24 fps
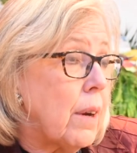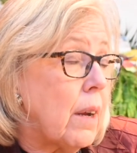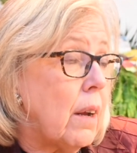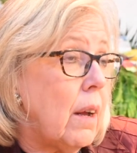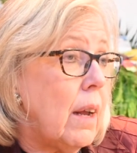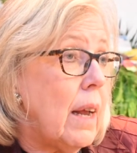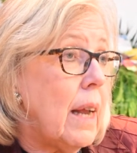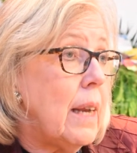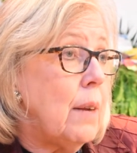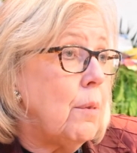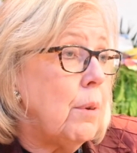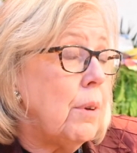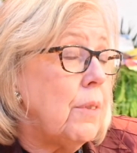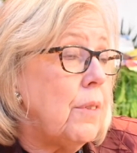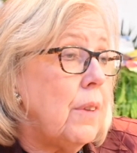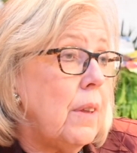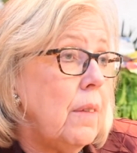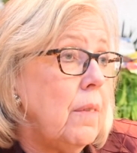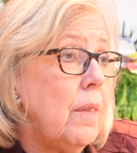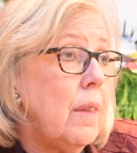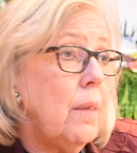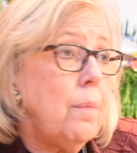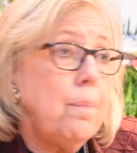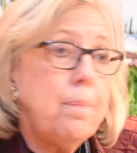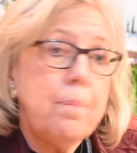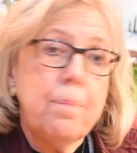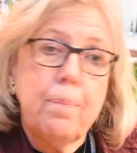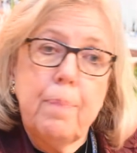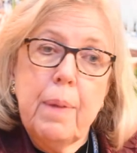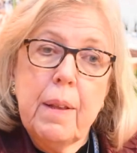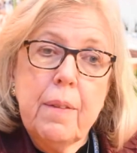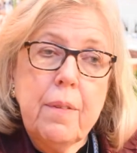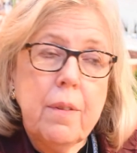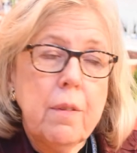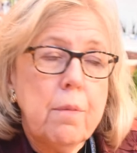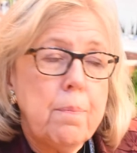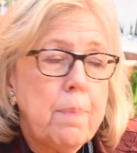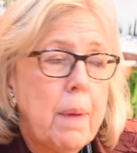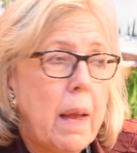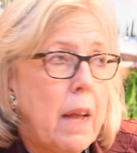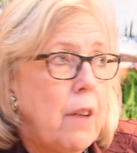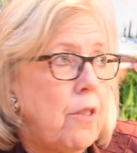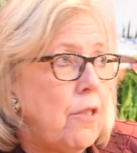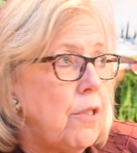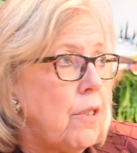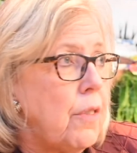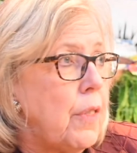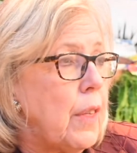and it was in the business
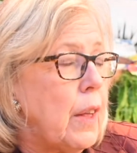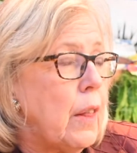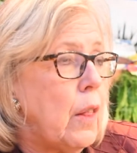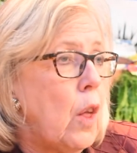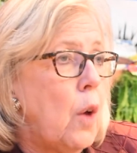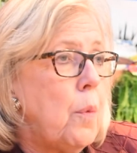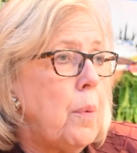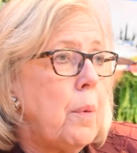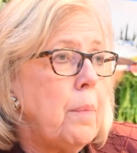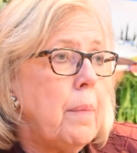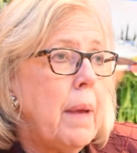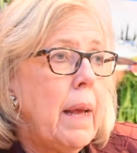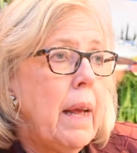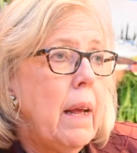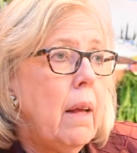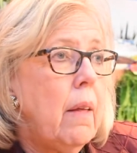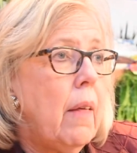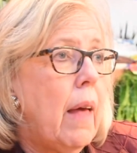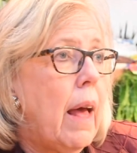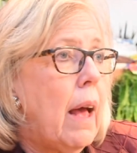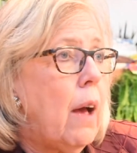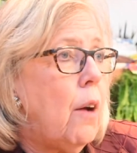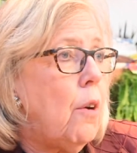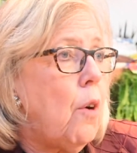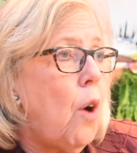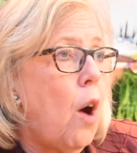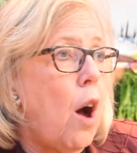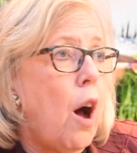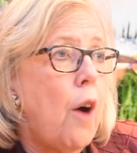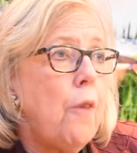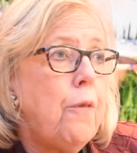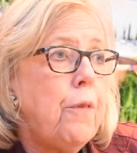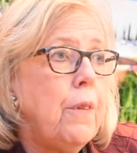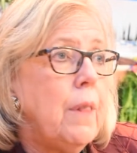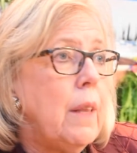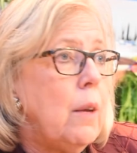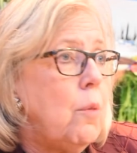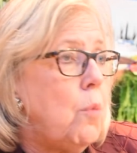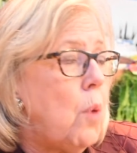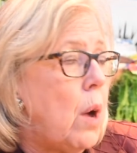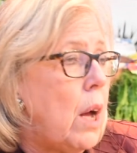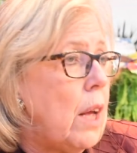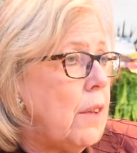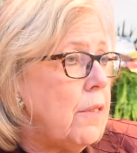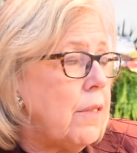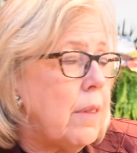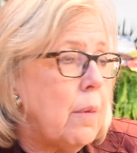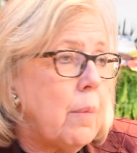pages of the Globe and Mail how awful it
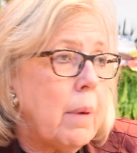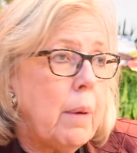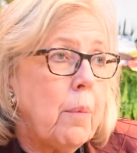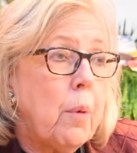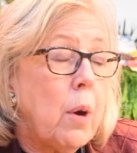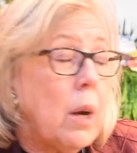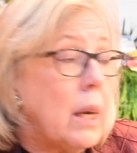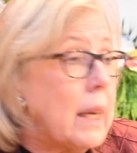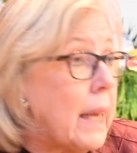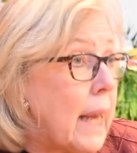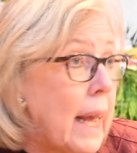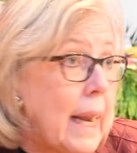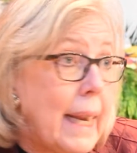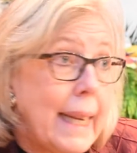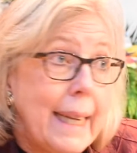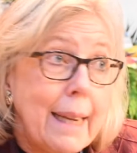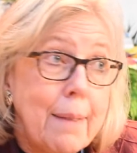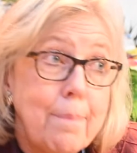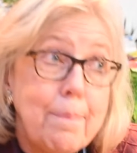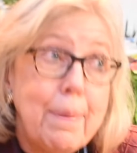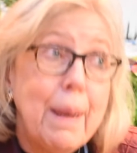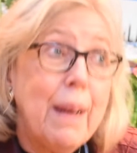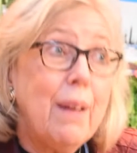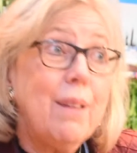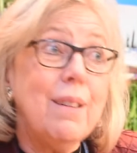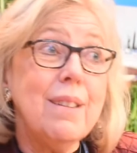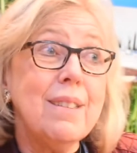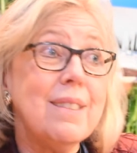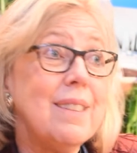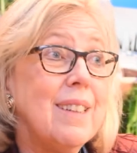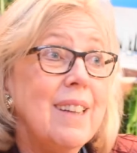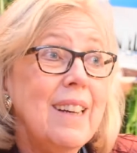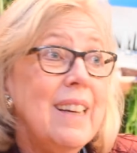was that we weren't getting it built,